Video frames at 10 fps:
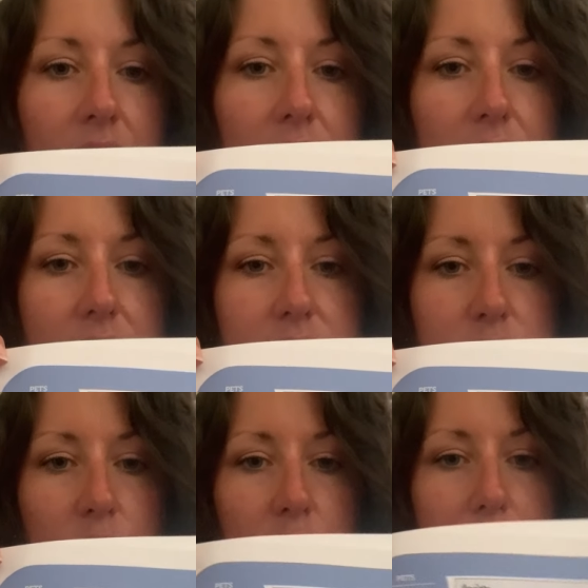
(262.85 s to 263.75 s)
this
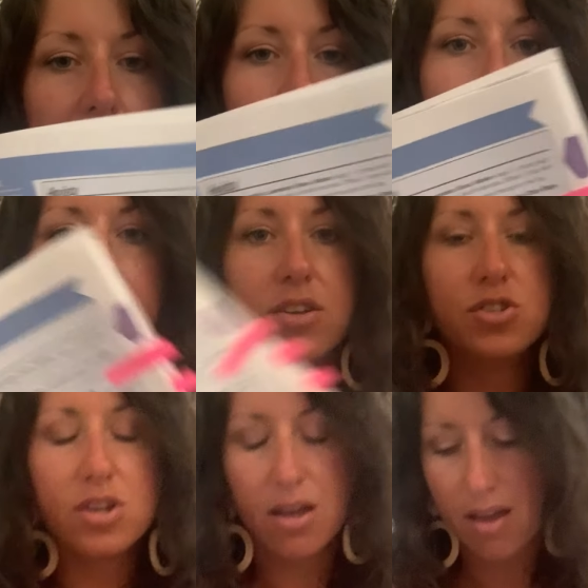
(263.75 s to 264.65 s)
whole page,
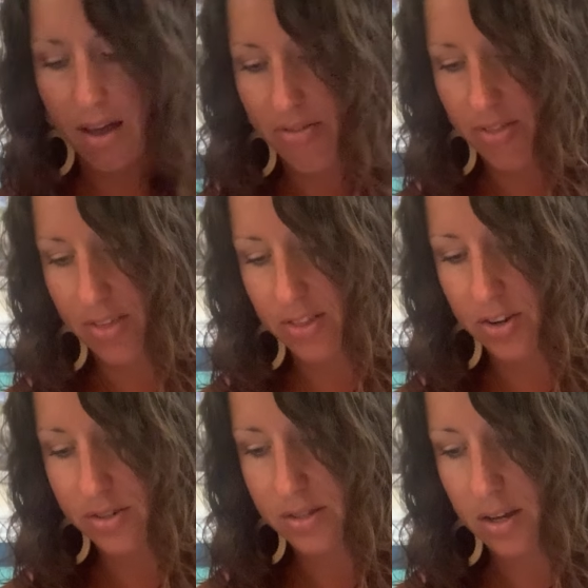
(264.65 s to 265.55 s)
and then
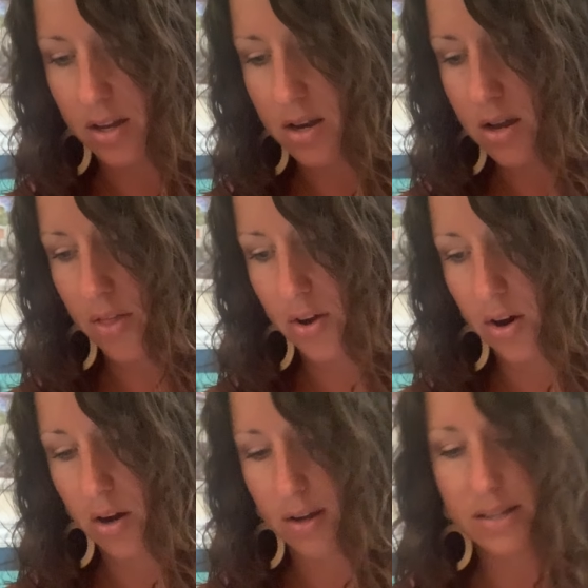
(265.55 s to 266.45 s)
there's
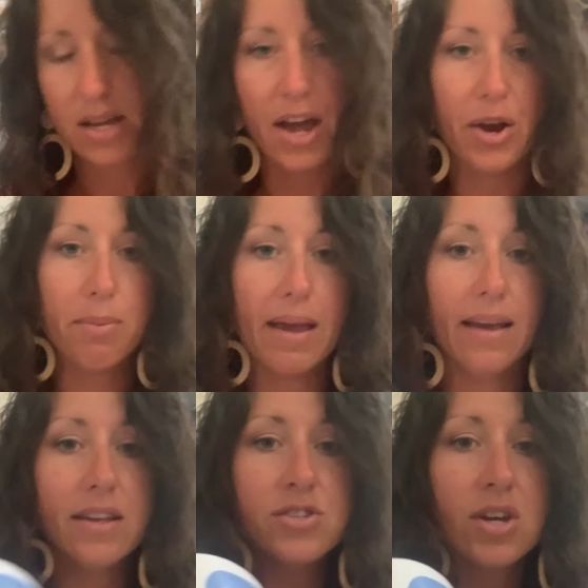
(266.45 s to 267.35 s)
another entire
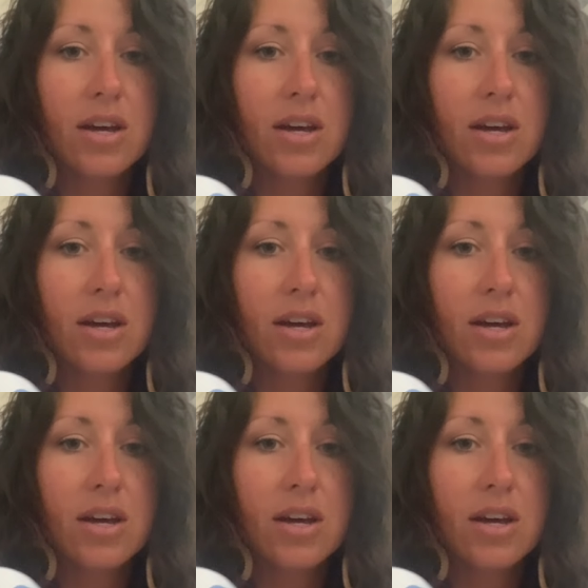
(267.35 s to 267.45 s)
page